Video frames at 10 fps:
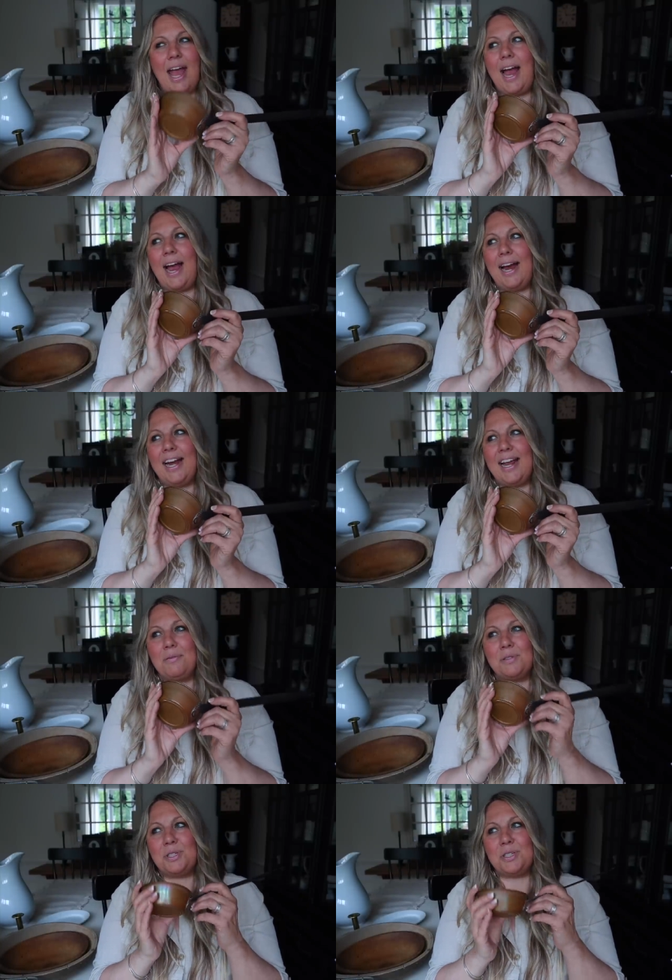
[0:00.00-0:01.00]
and it
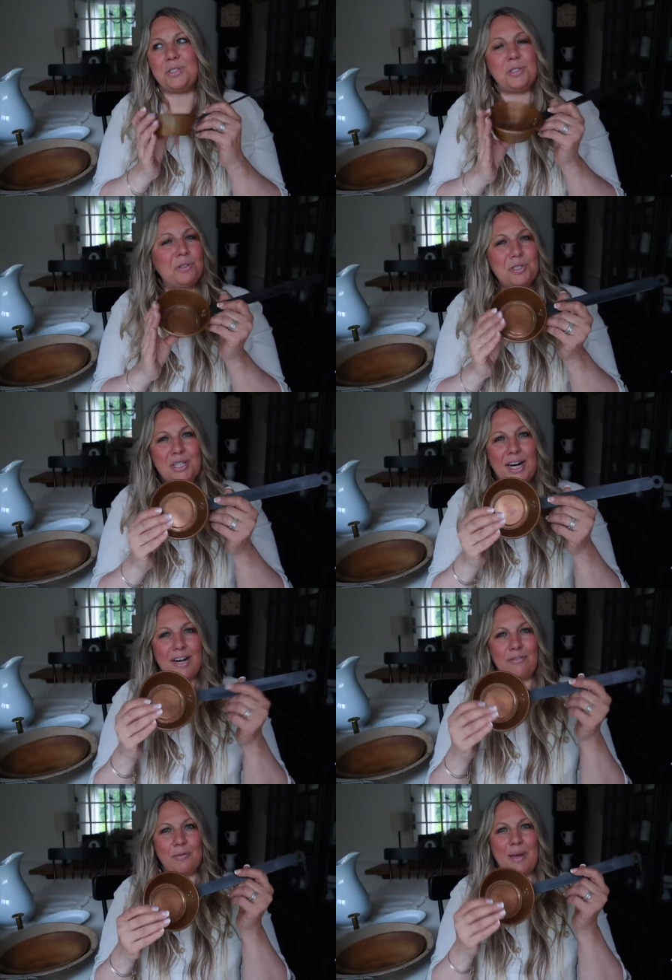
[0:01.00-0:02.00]
was just too
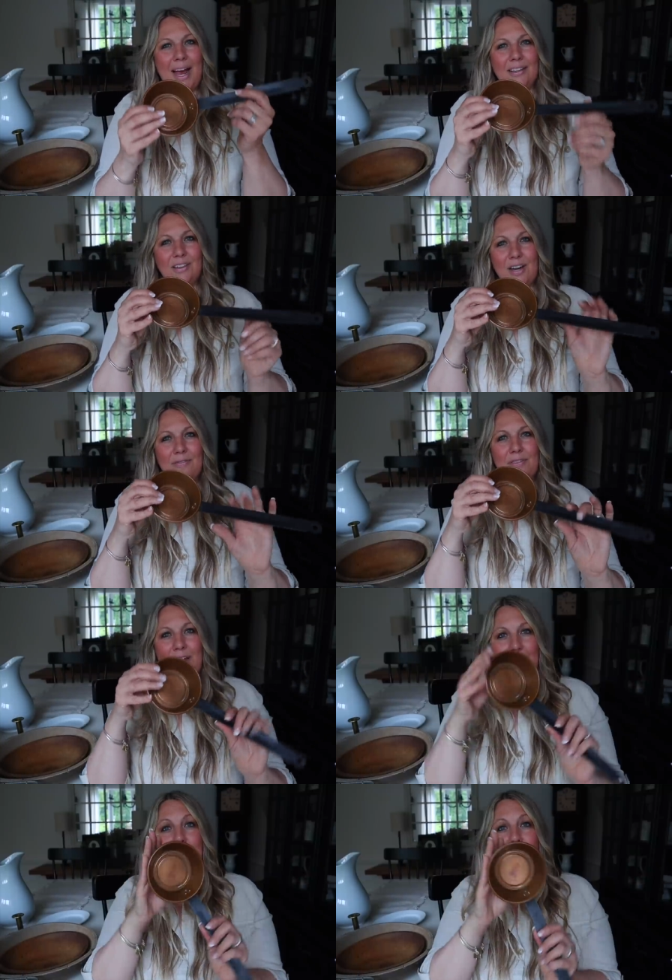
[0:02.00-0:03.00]
shiny for me. I love
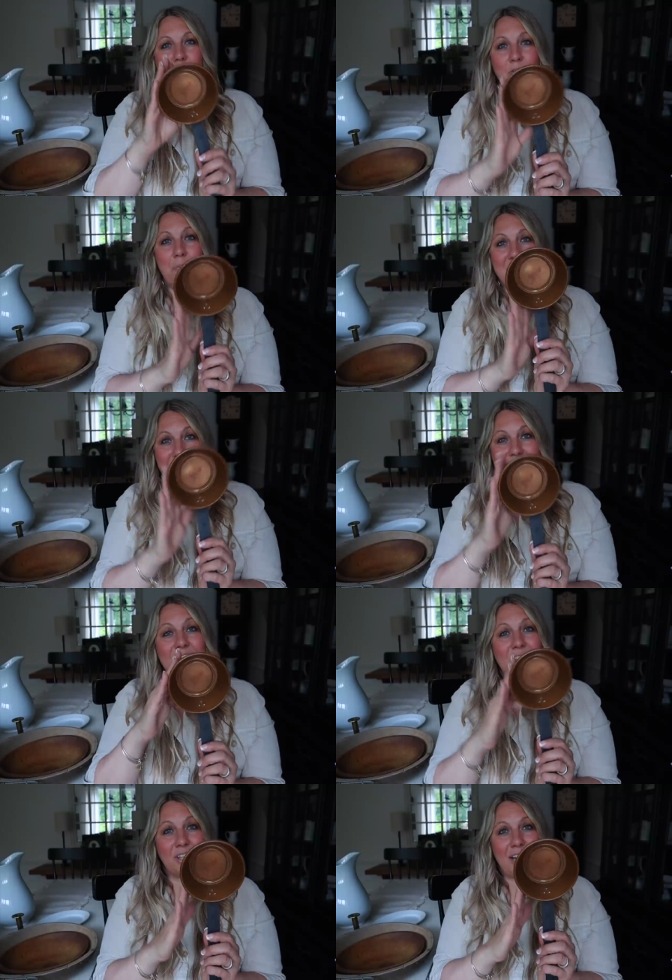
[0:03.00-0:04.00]
like more of a
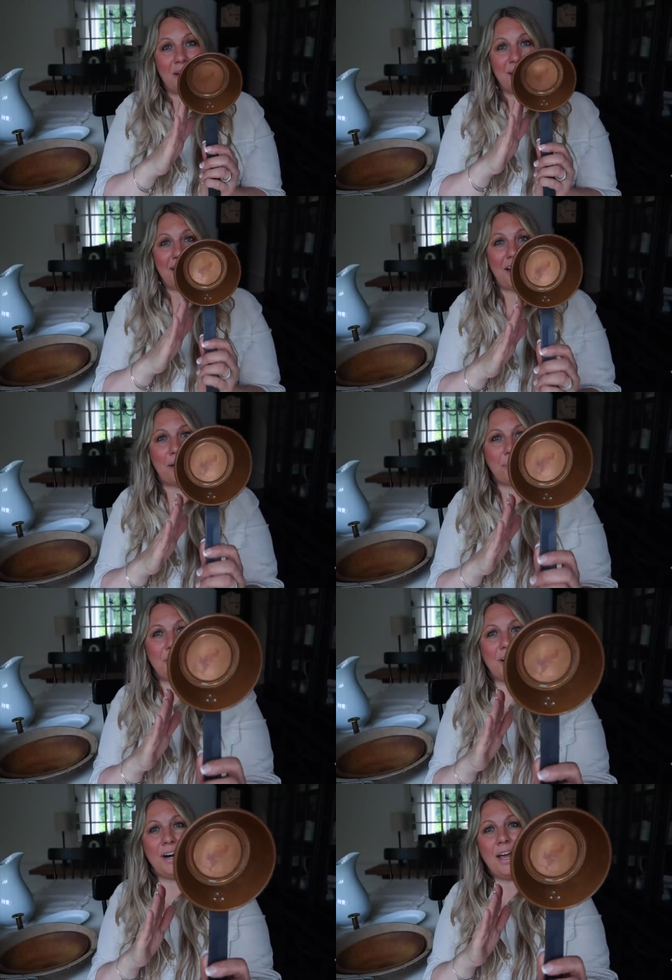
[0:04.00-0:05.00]
patina look on my
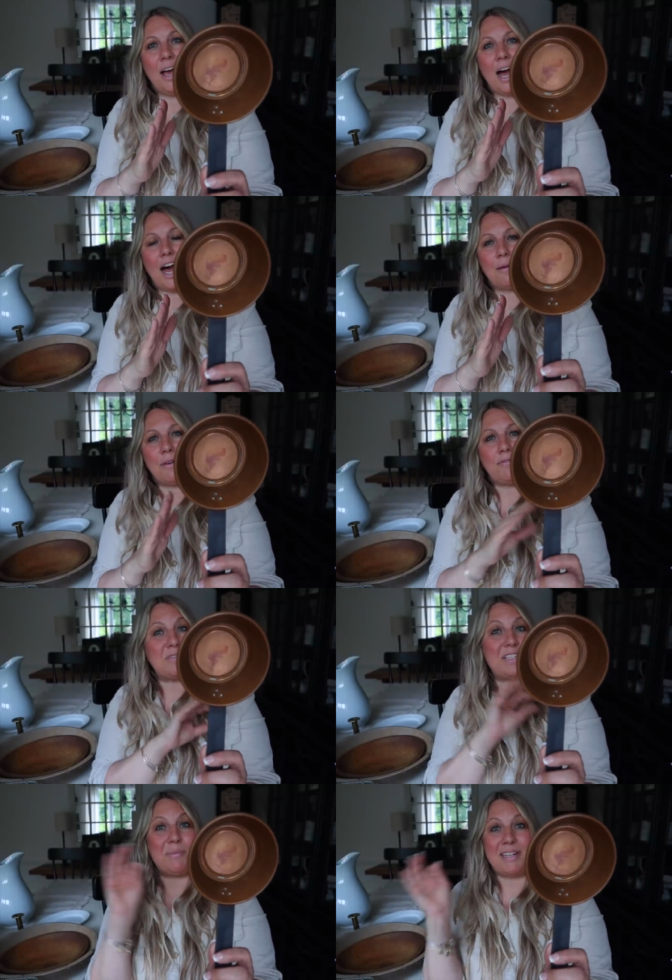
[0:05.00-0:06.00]
copper. Um, if you
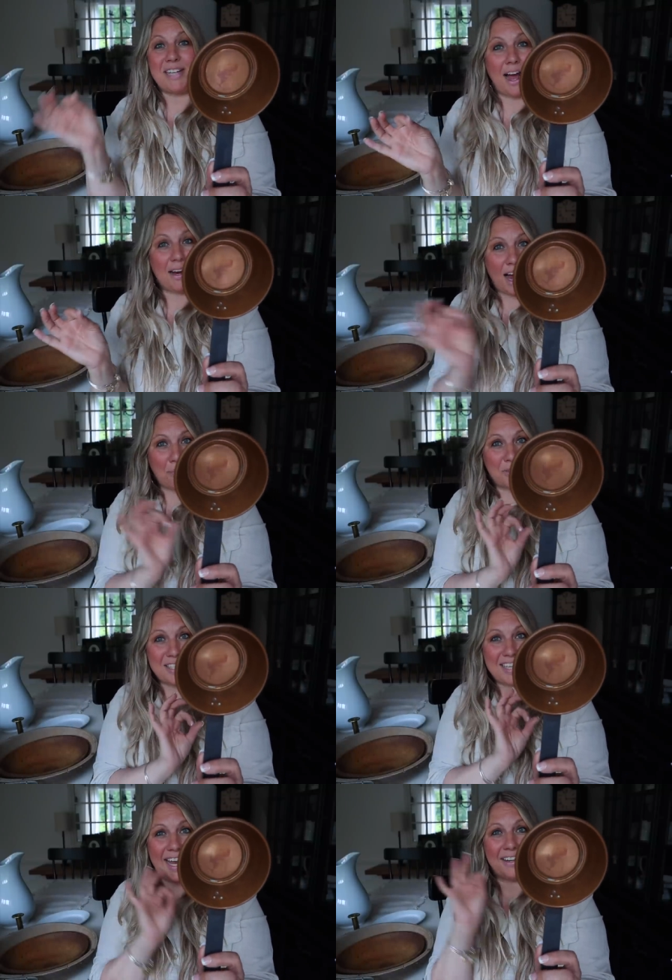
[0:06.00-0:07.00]
see my copper
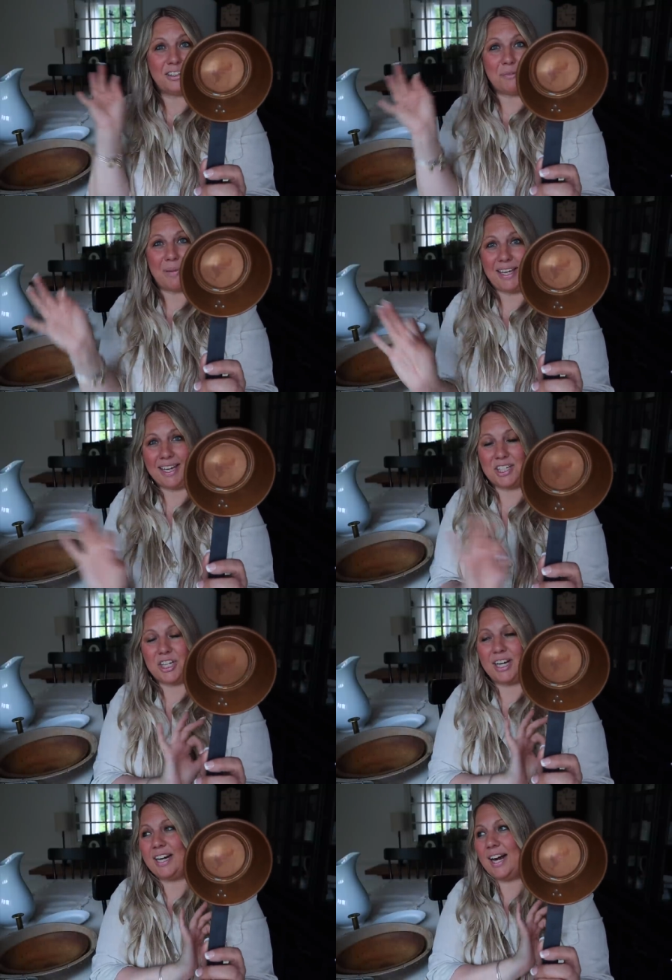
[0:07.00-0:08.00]
tea kettle in my
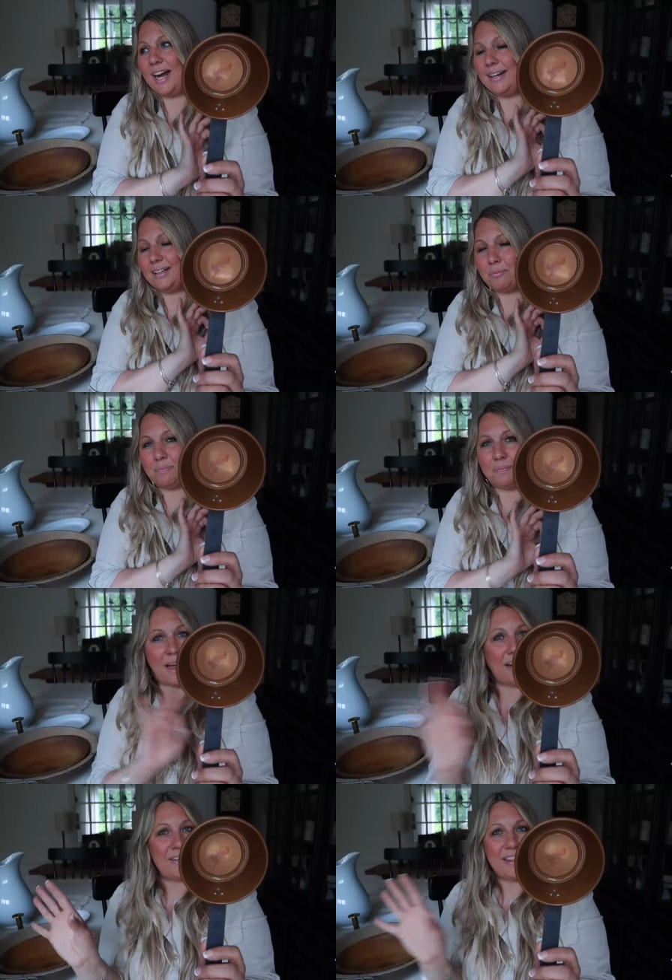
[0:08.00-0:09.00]
kitchen, I
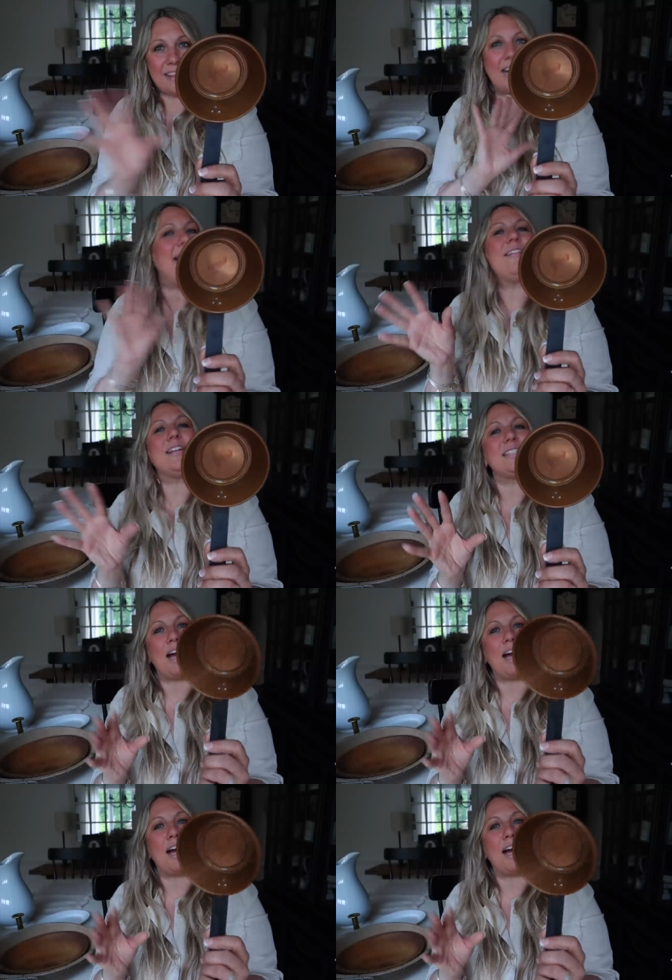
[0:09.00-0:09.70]
everything that I have that's